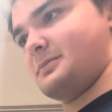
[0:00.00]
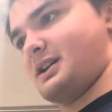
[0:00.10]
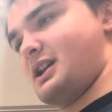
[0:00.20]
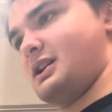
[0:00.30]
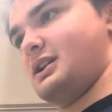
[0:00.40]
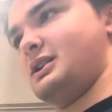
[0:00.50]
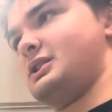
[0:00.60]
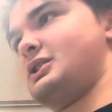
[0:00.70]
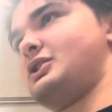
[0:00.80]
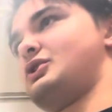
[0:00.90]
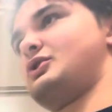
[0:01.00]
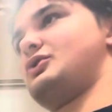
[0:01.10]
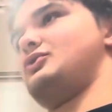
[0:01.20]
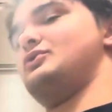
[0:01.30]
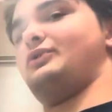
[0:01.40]
kind of
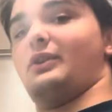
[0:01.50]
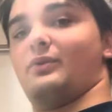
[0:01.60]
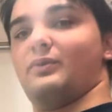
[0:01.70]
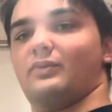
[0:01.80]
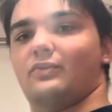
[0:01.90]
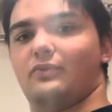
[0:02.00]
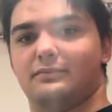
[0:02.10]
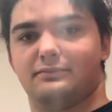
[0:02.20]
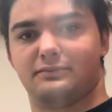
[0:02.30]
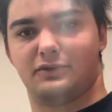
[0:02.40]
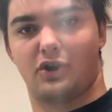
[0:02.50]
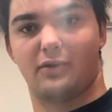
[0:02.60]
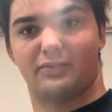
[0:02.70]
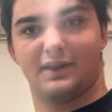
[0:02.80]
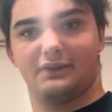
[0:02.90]
using current
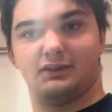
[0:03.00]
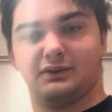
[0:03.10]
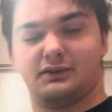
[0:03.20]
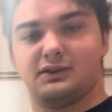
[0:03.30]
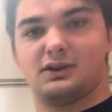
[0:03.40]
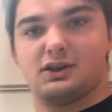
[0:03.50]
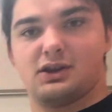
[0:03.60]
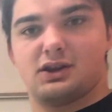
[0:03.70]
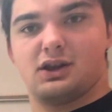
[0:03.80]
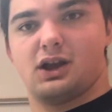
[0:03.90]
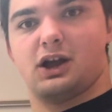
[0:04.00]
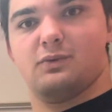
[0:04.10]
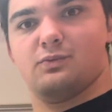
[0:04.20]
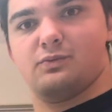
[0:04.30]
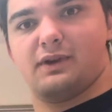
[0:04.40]
prices,
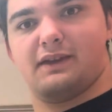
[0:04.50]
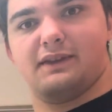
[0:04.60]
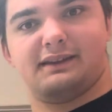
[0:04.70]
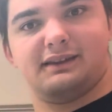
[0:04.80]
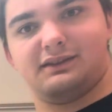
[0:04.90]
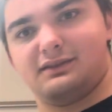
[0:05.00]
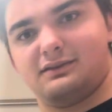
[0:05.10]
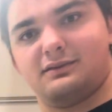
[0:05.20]
and that doesn't